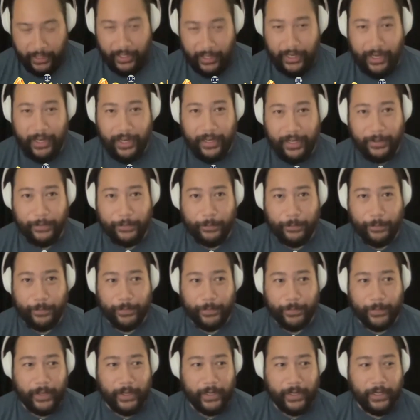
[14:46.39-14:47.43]
uh
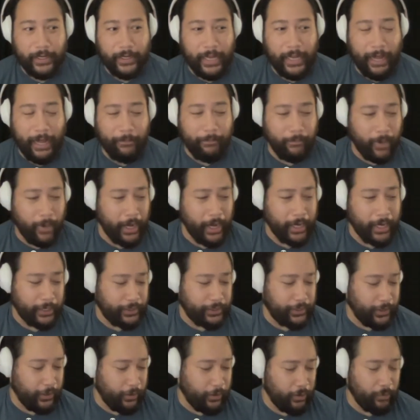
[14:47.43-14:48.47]
not
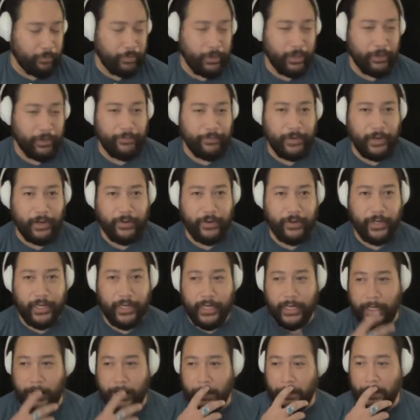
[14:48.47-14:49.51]
monotone, but a
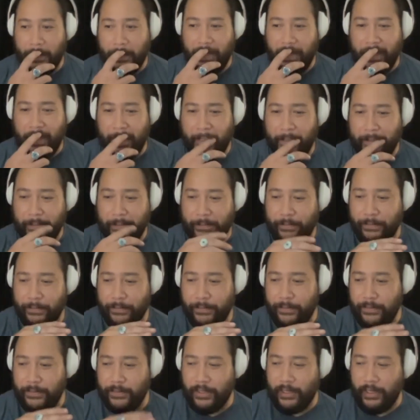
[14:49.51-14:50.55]
very uh,
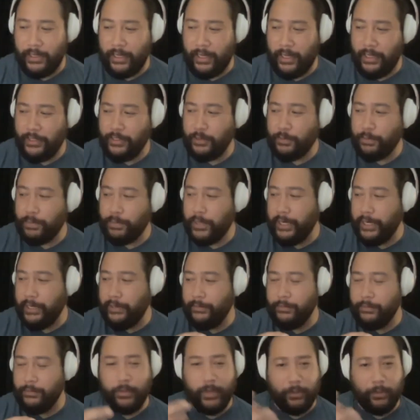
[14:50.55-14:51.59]

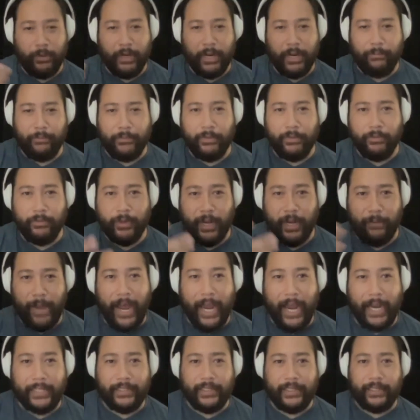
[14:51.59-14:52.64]
underplayed. When, when I'm when I'm
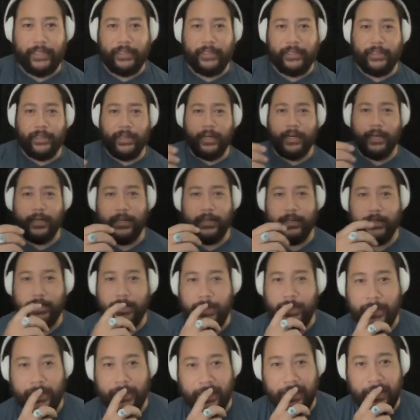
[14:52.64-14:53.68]
acting, uh,
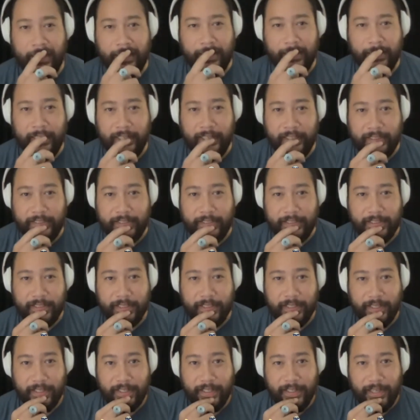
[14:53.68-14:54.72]
it, it,
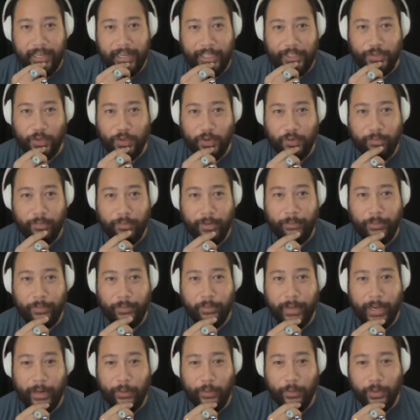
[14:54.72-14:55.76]
it's I sort of
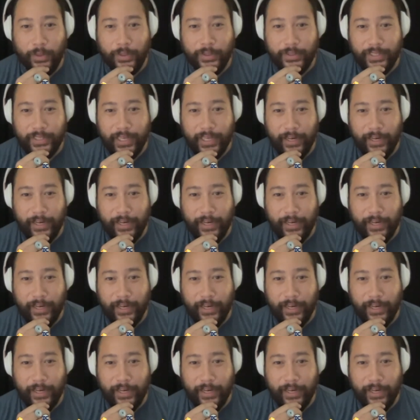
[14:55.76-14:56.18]
mumble my words